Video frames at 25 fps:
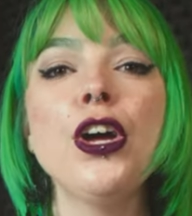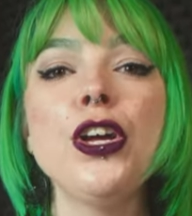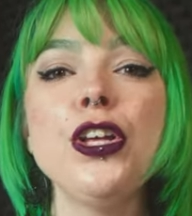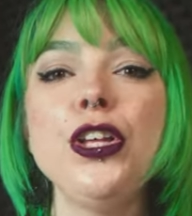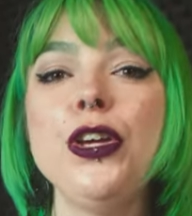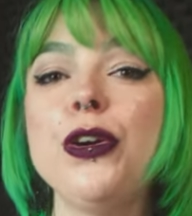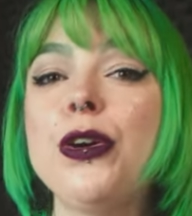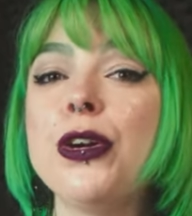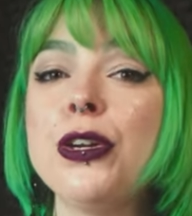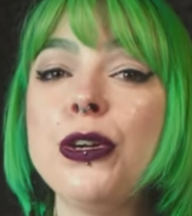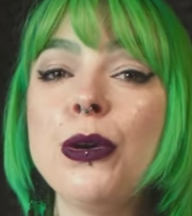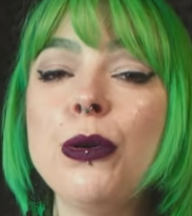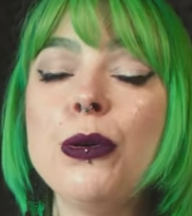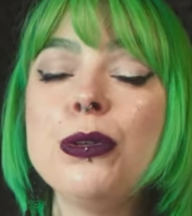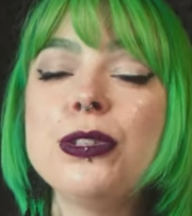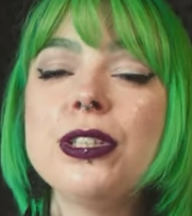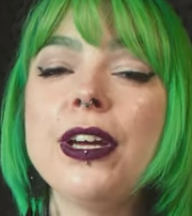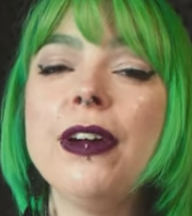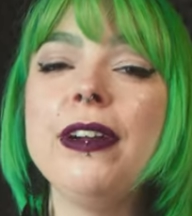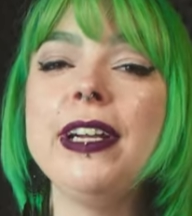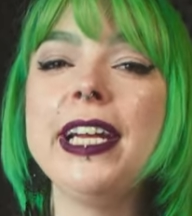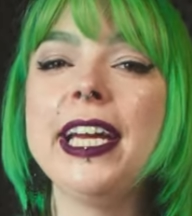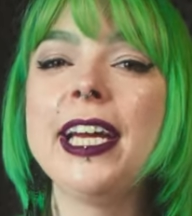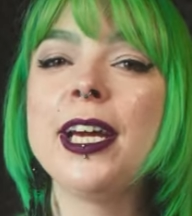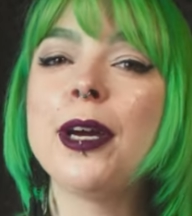You can also
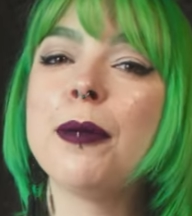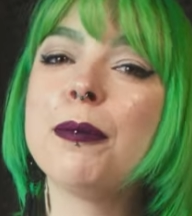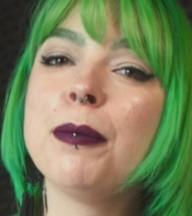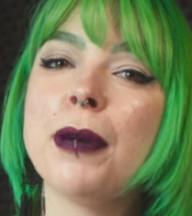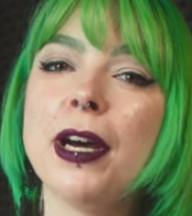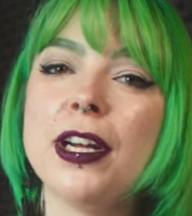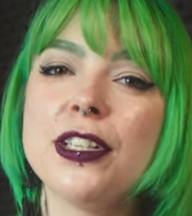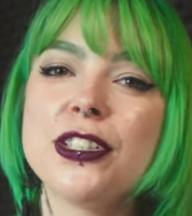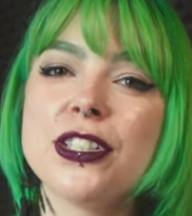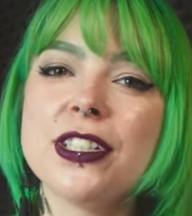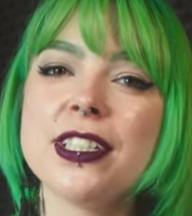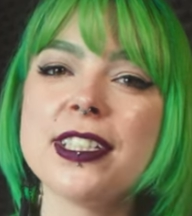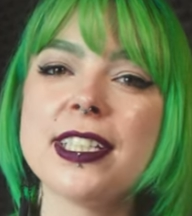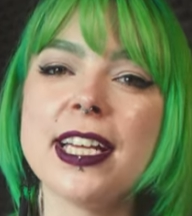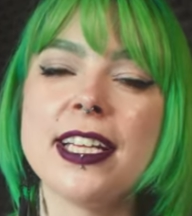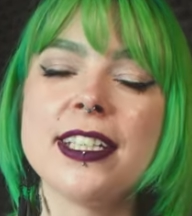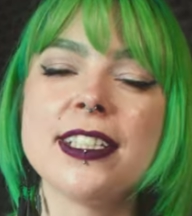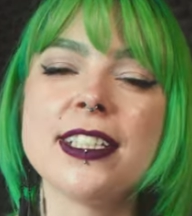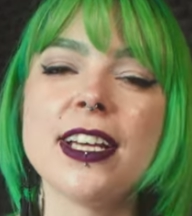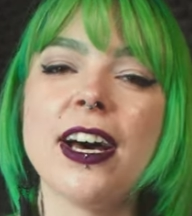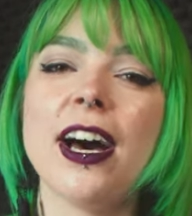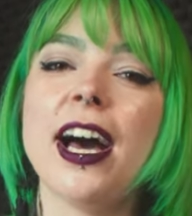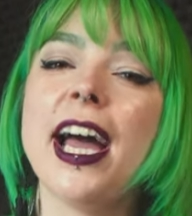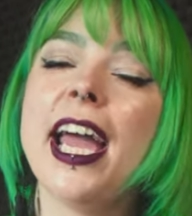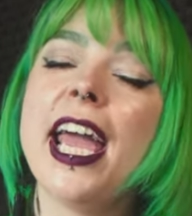link Merchant
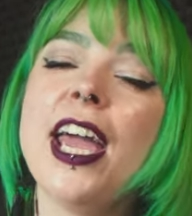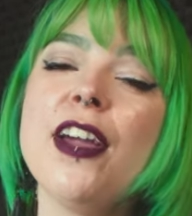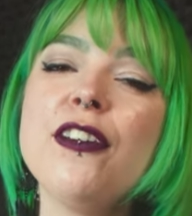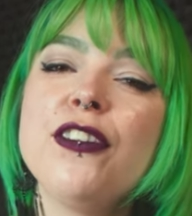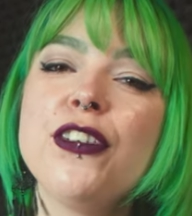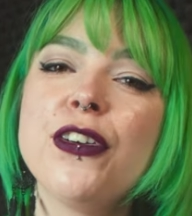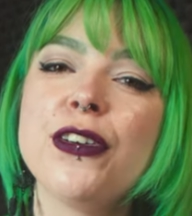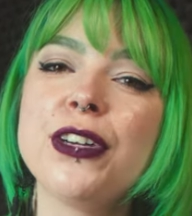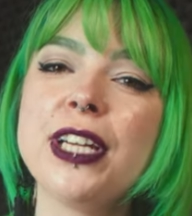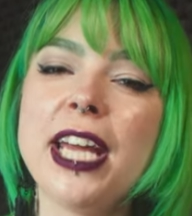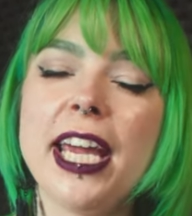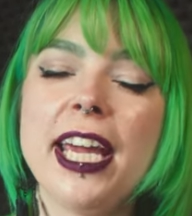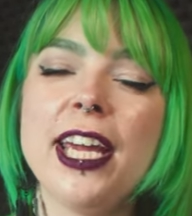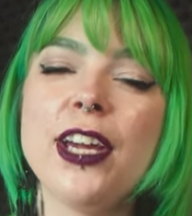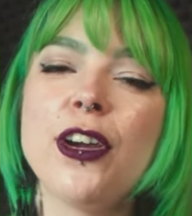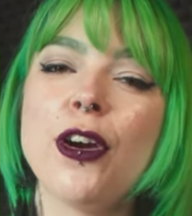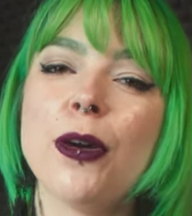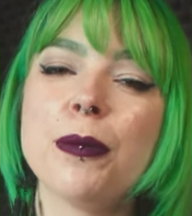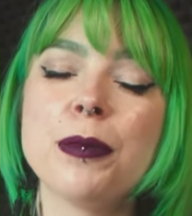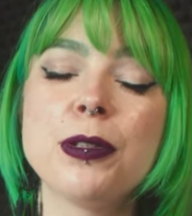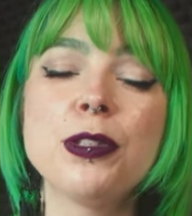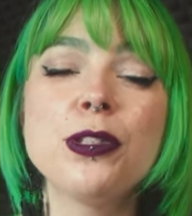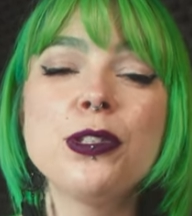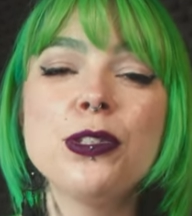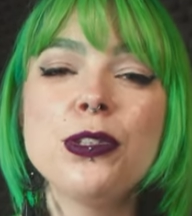Center if you're an
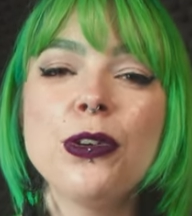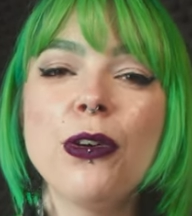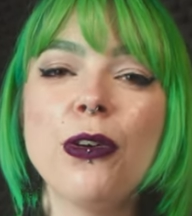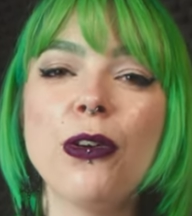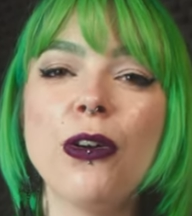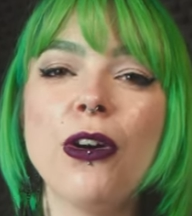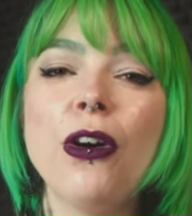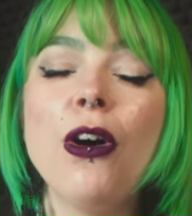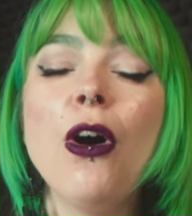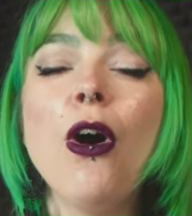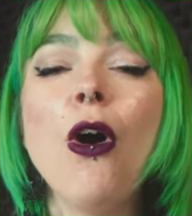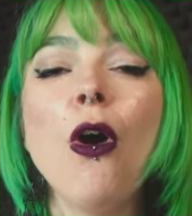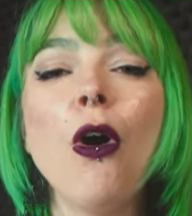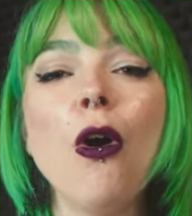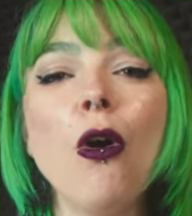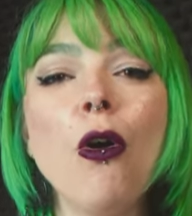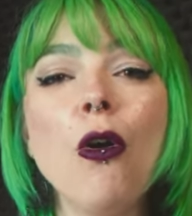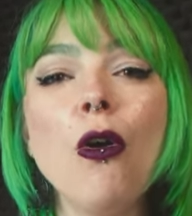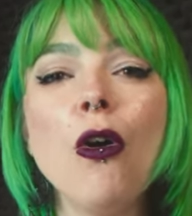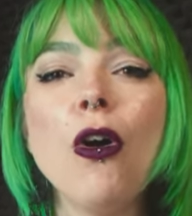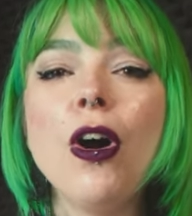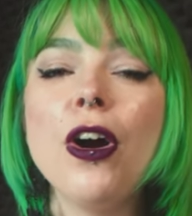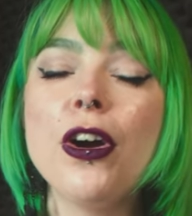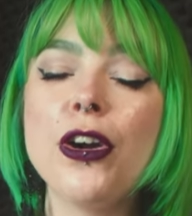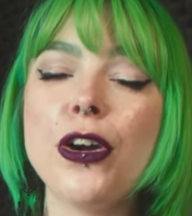e-commerce store
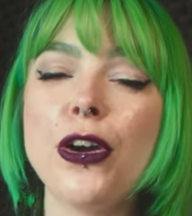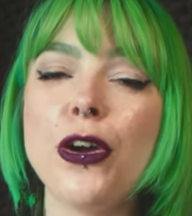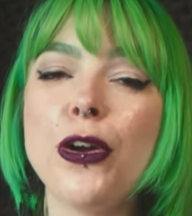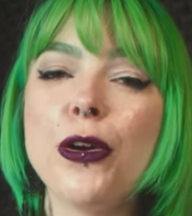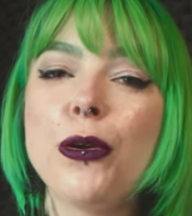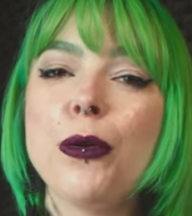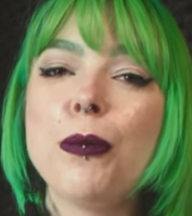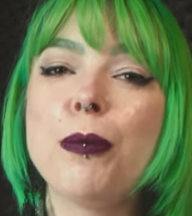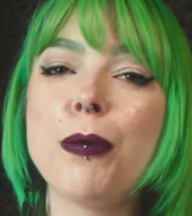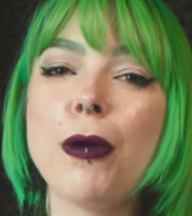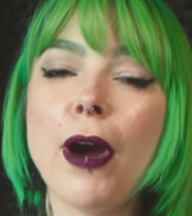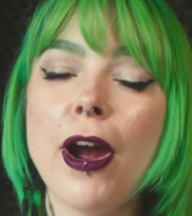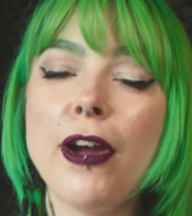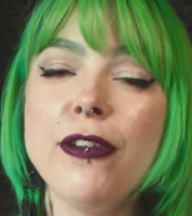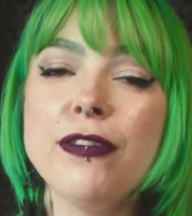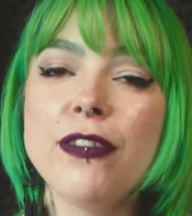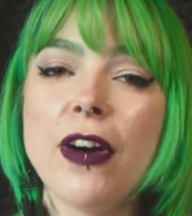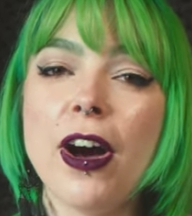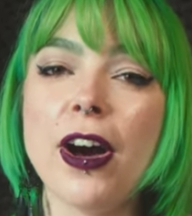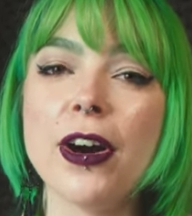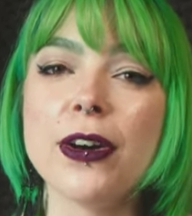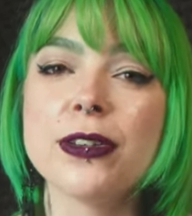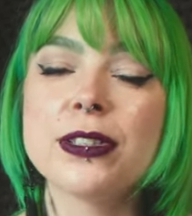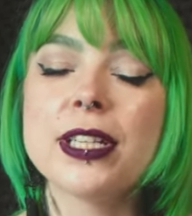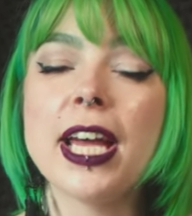or Google
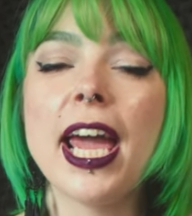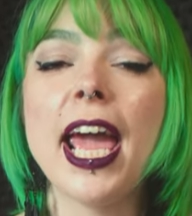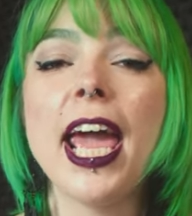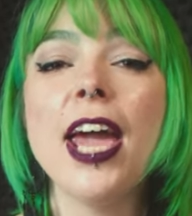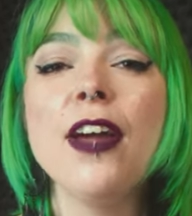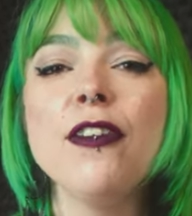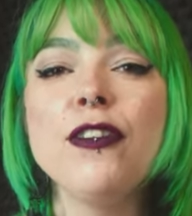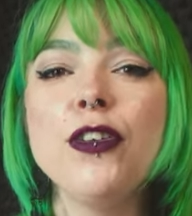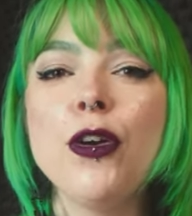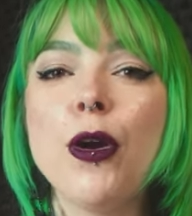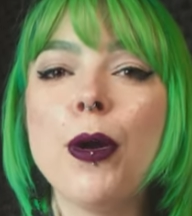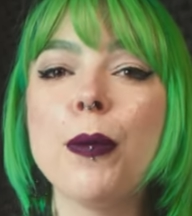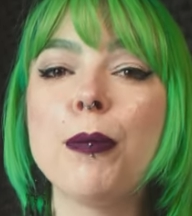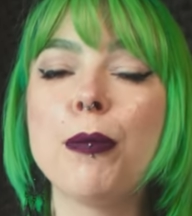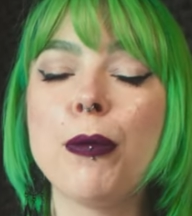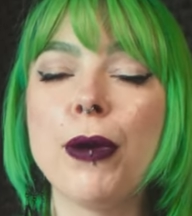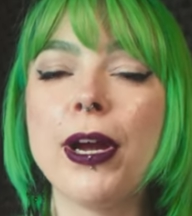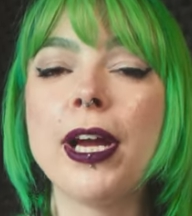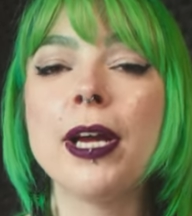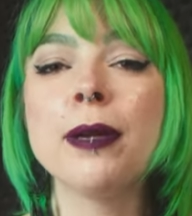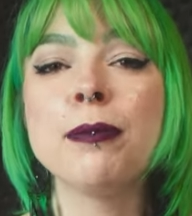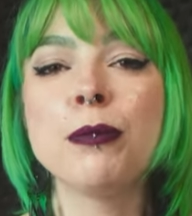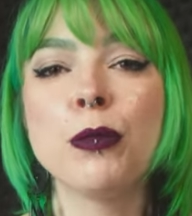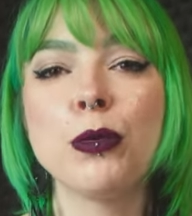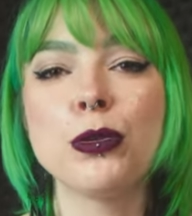Profiles if you're a
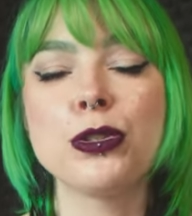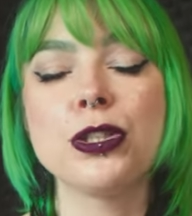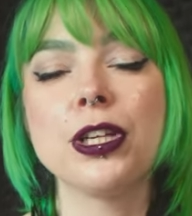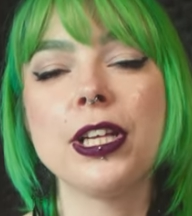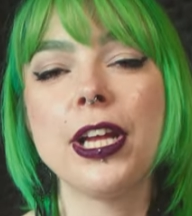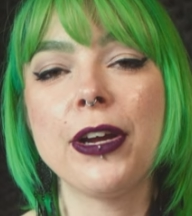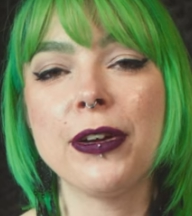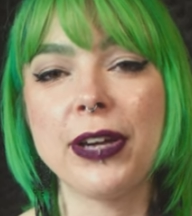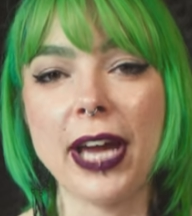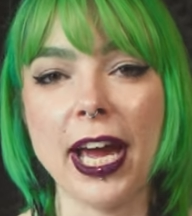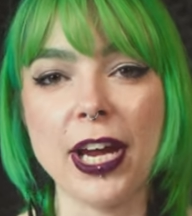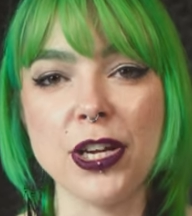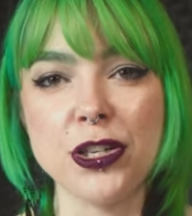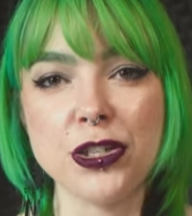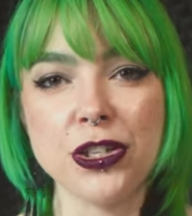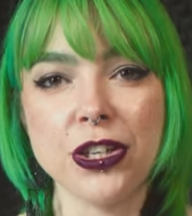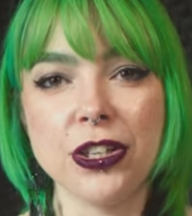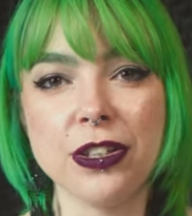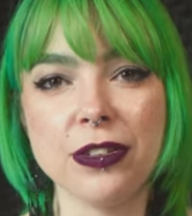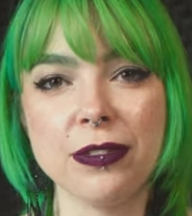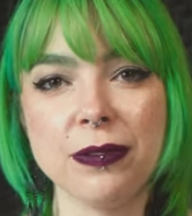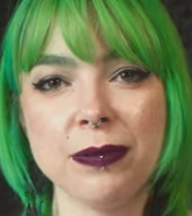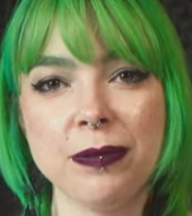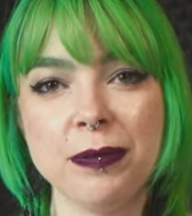brick and mortar location.